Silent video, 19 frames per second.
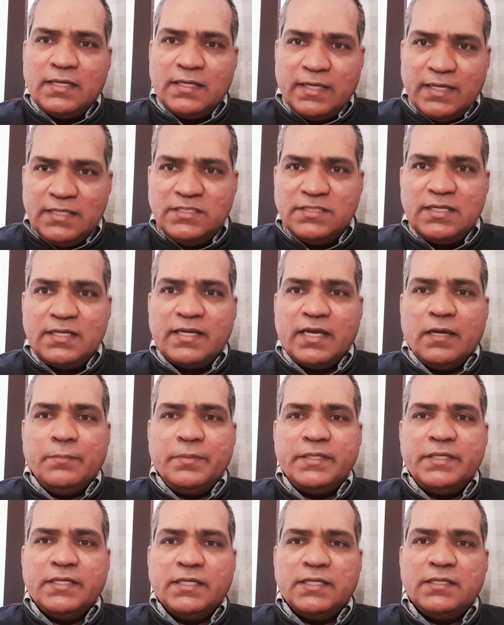Angel
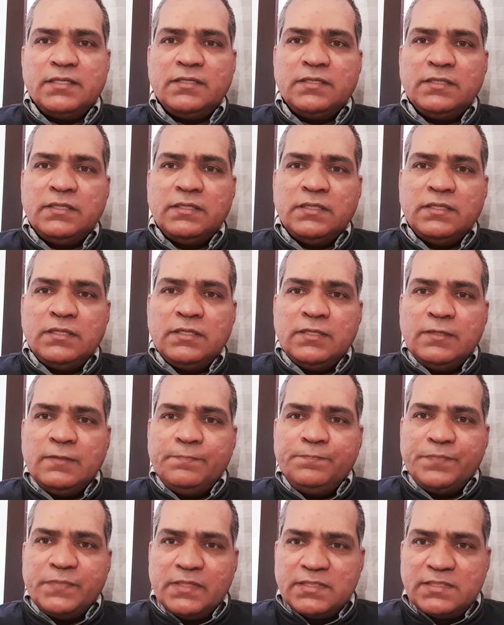Gabriel,
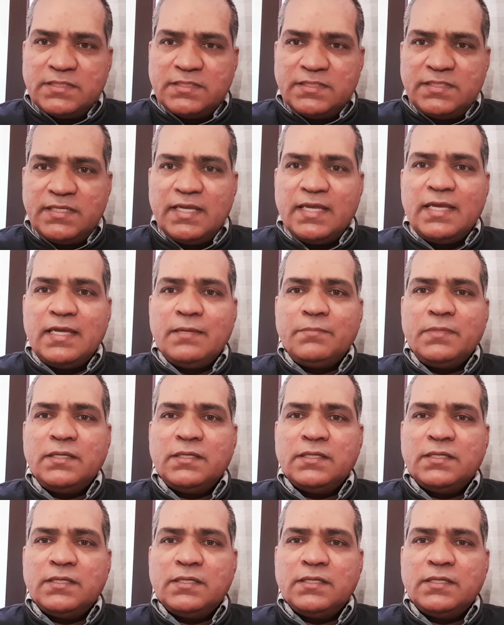the same